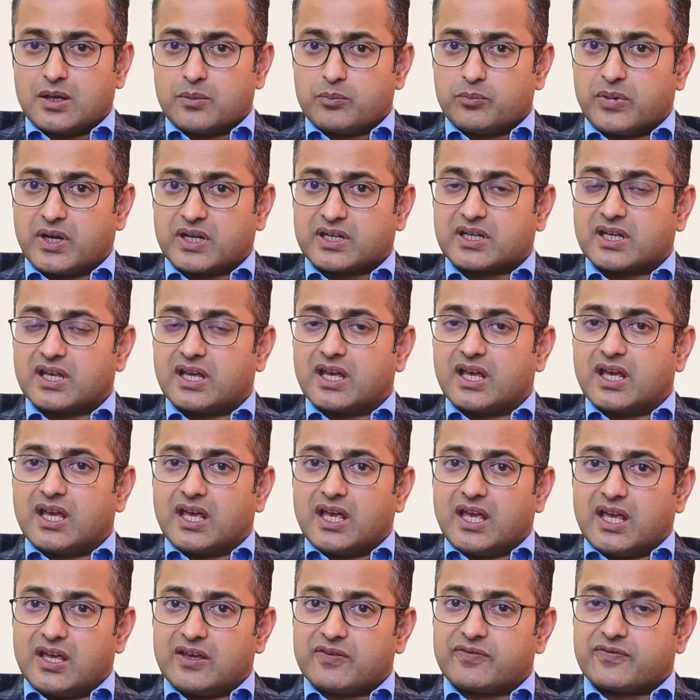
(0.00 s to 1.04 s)
But
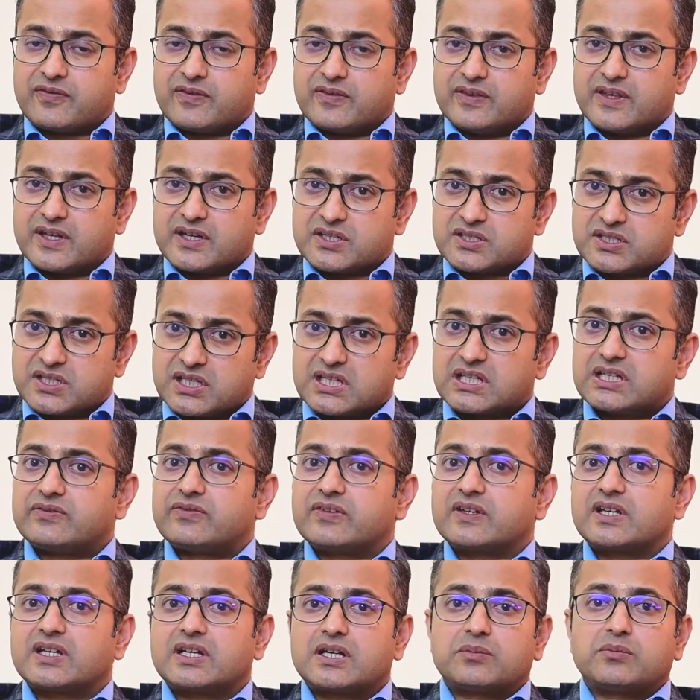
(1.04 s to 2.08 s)
if there is
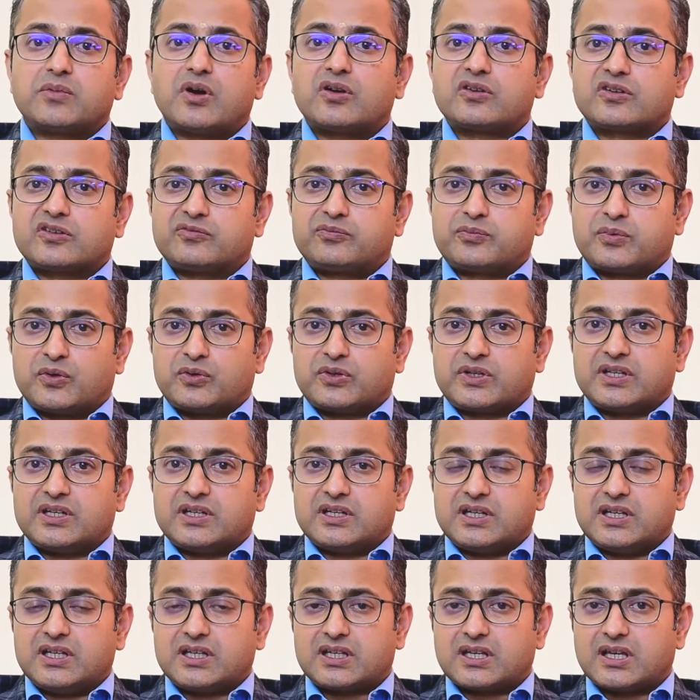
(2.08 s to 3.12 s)
significant amount of protein
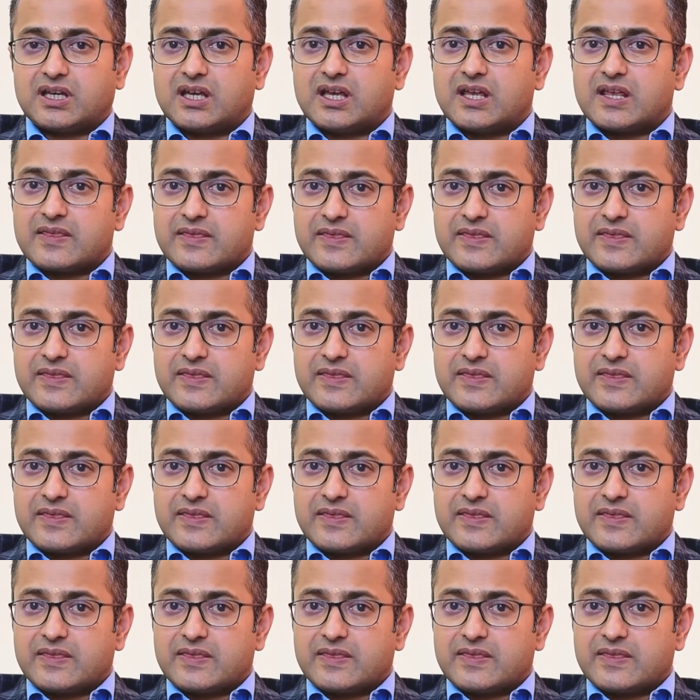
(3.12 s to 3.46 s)
leak,